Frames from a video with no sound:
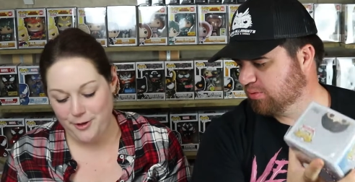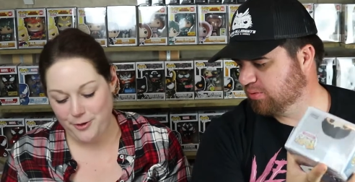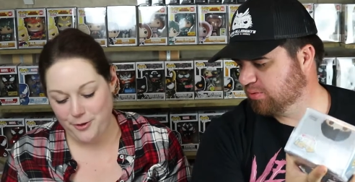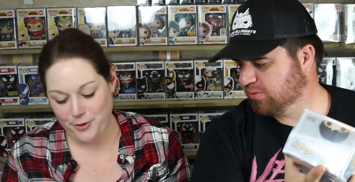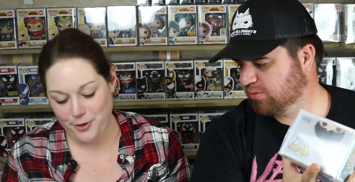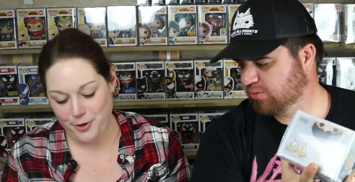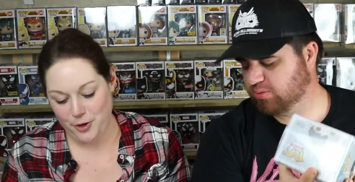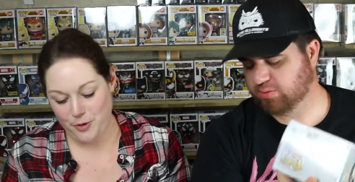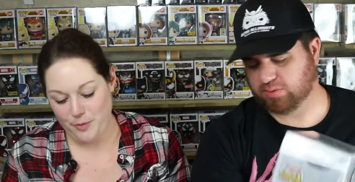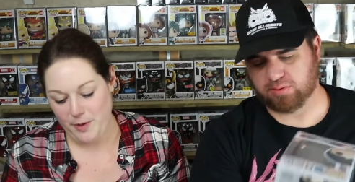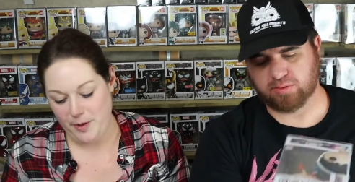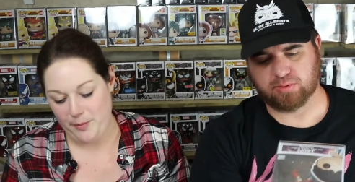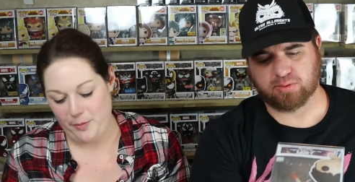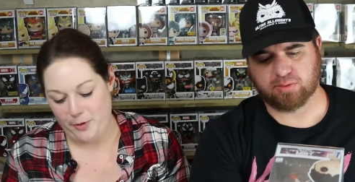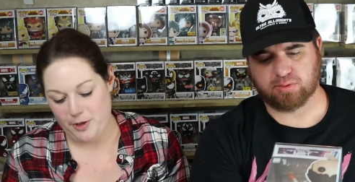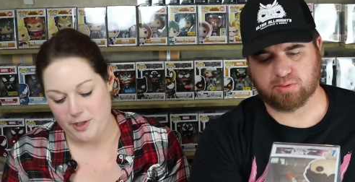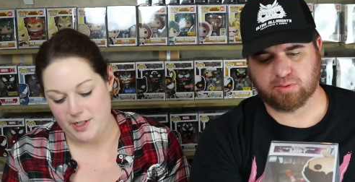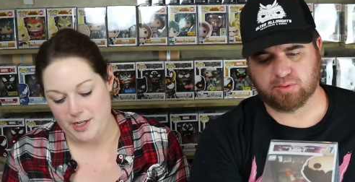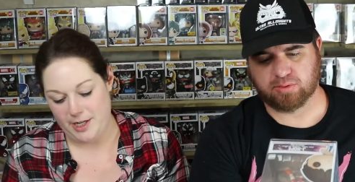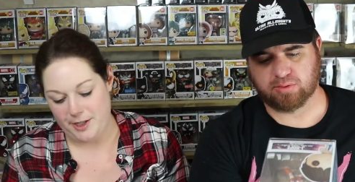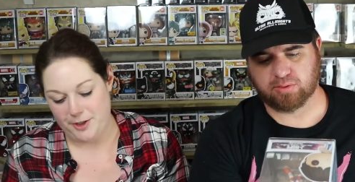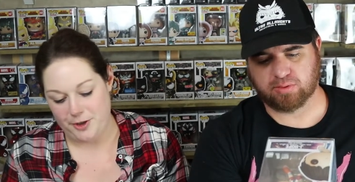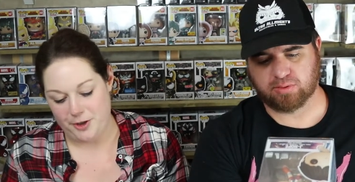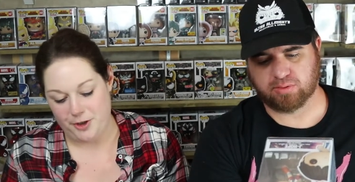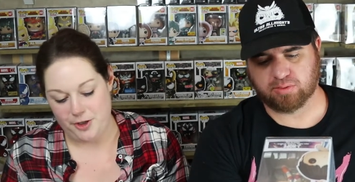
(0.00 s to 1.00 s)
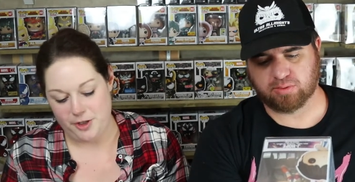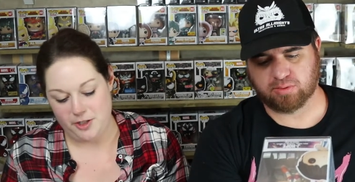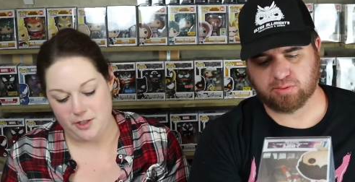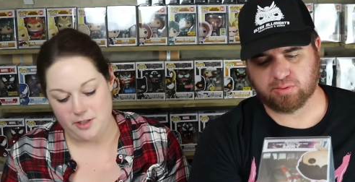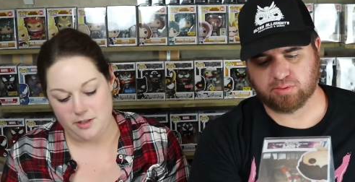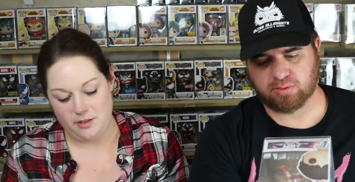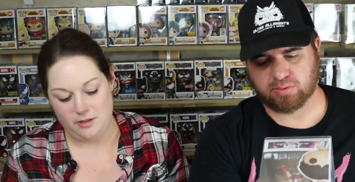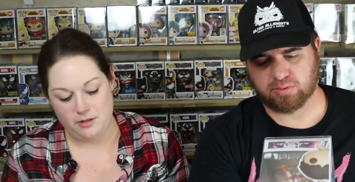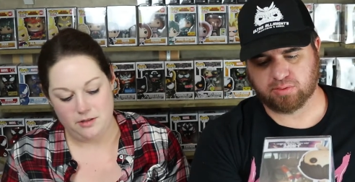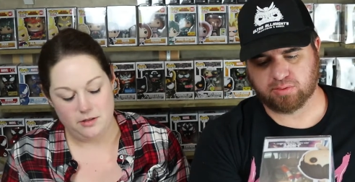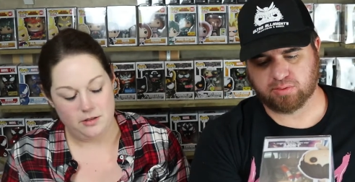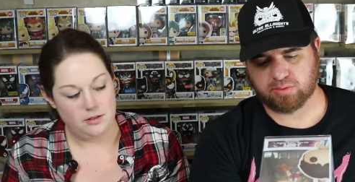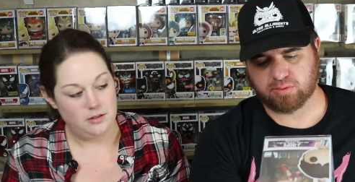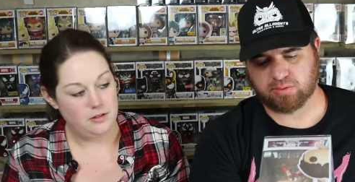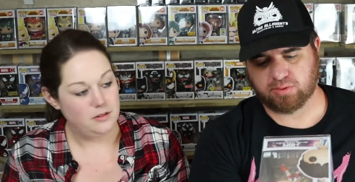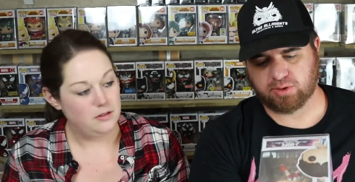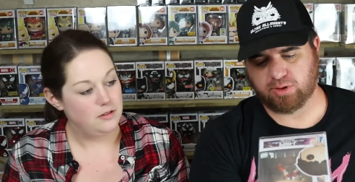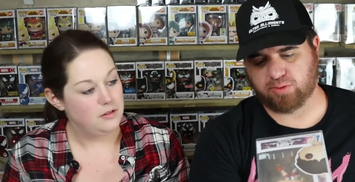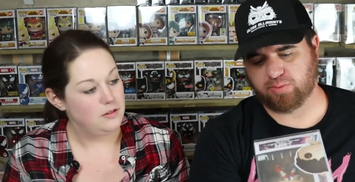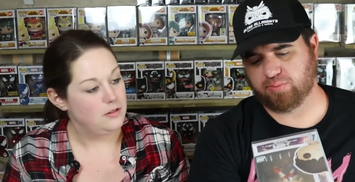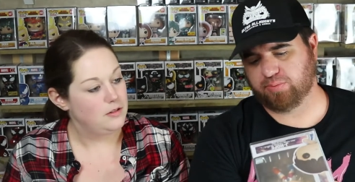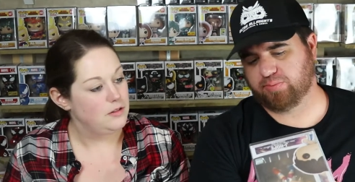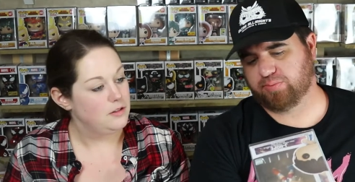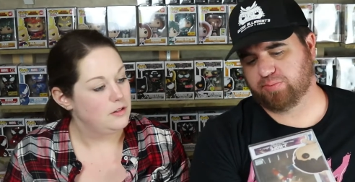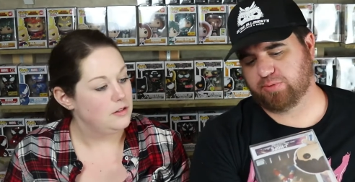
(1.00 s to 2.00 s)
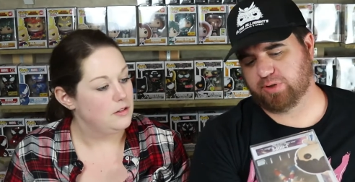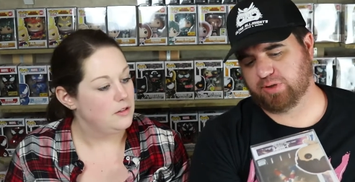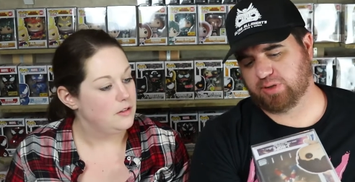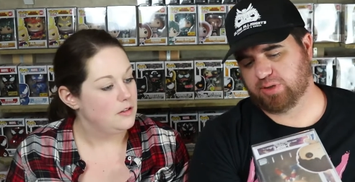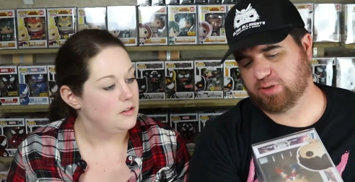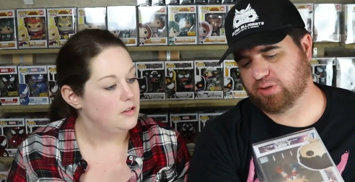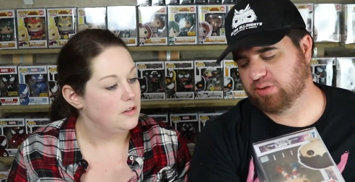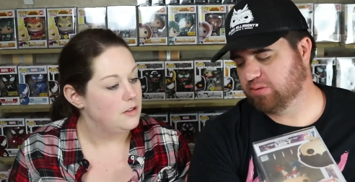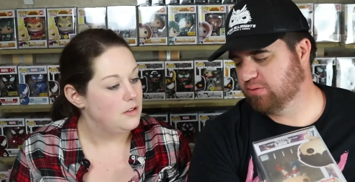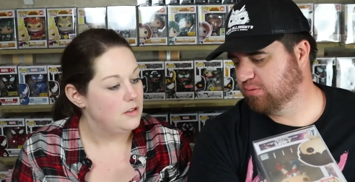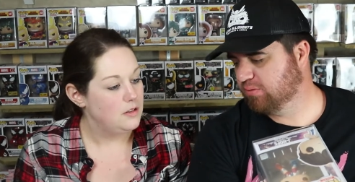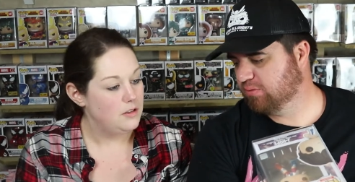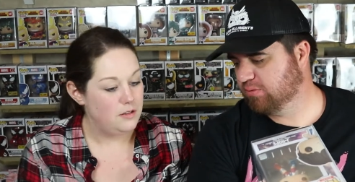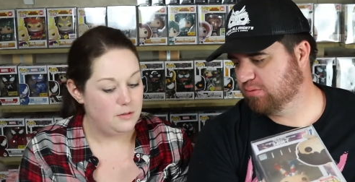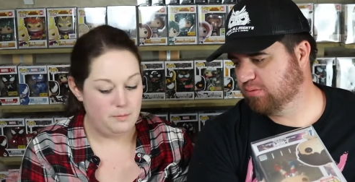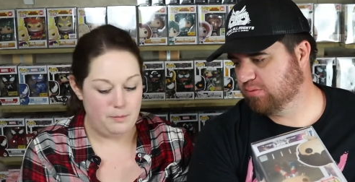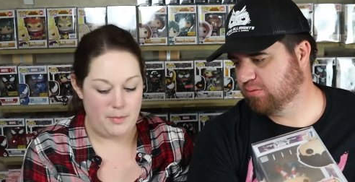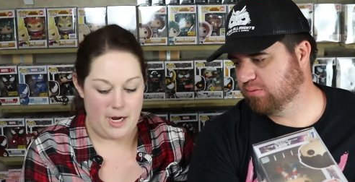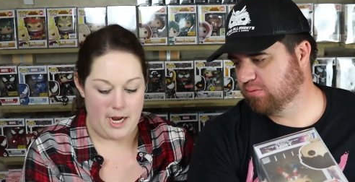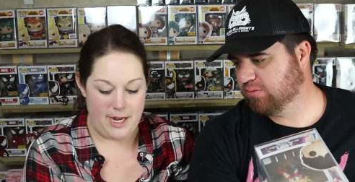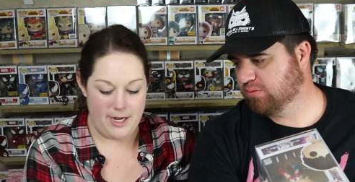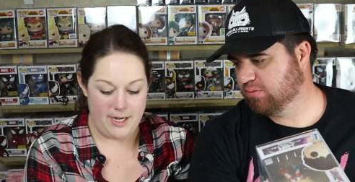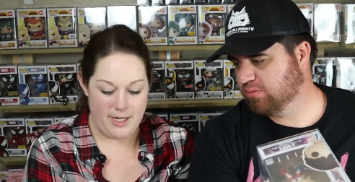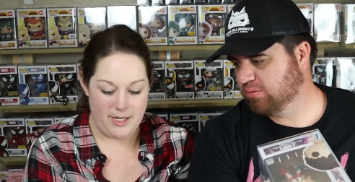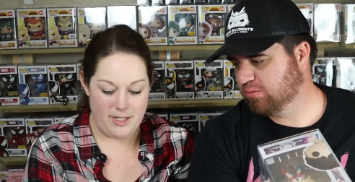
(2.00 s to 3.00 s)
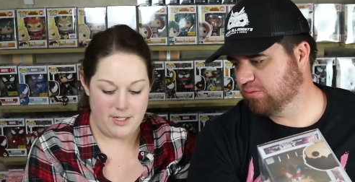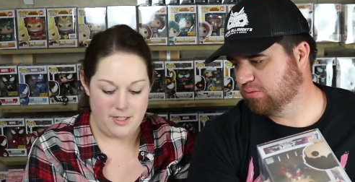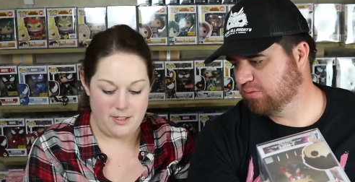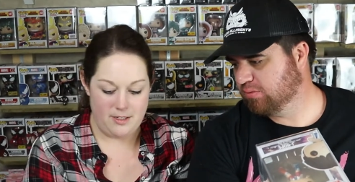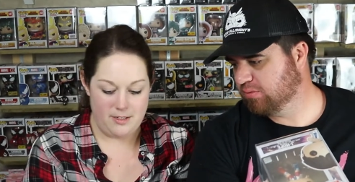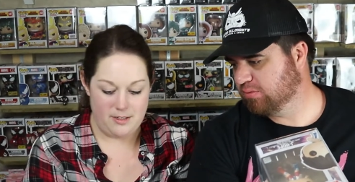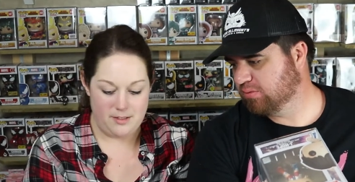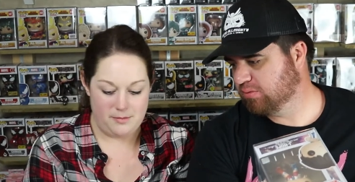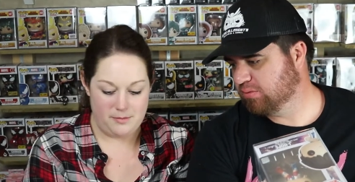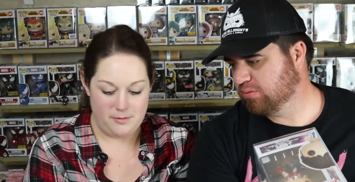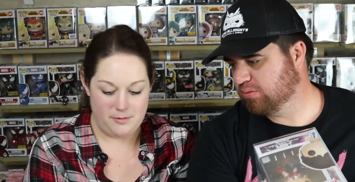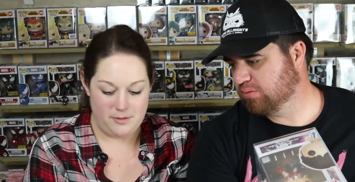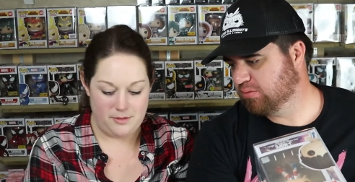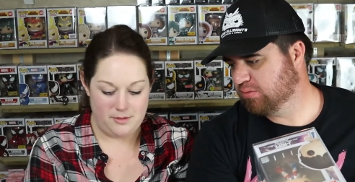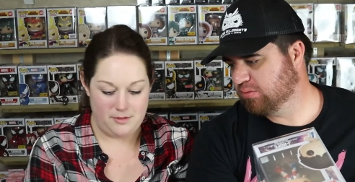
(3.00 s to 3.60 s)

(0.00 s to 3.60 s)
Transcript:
Speaker 1: new Shumi protectors.
Speaker 2: Nope, they're not.
Speaker 1: Mine is.